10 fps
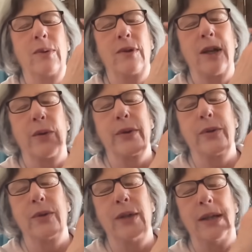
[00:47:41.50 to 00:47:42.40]
what's going
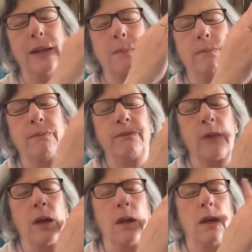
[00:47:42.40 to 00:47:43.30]
on here?
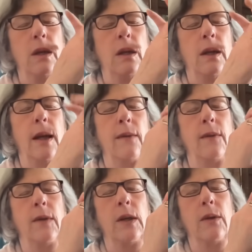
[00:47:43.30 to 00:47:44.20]

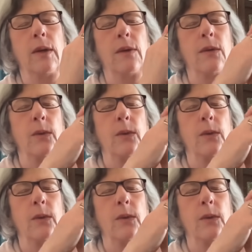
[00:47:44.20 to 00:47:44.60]
Cancerians,